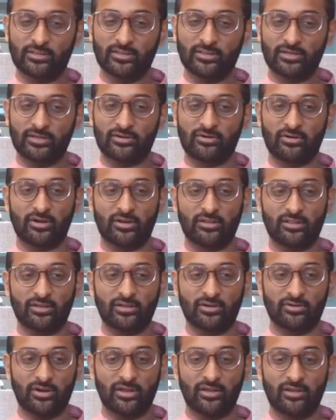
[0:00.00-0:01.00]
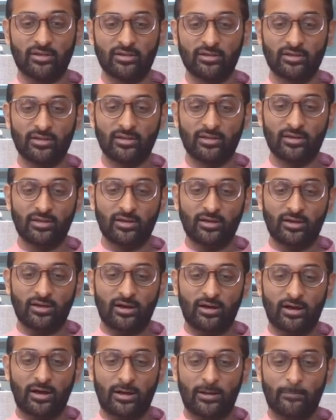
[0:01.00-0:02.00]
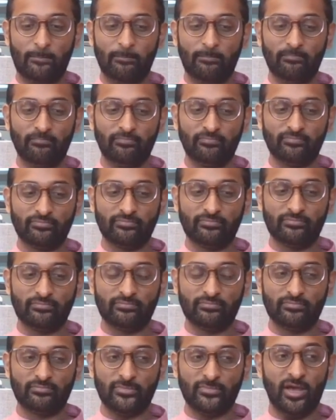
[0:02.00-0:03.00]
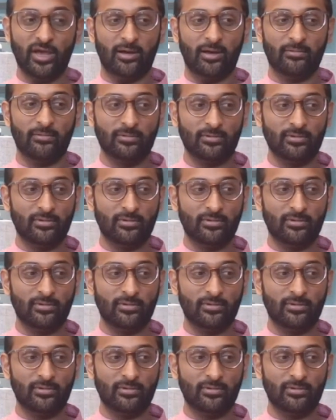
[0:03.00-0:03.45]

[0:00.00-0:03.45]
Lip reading: and lingering and lingering. Yeah.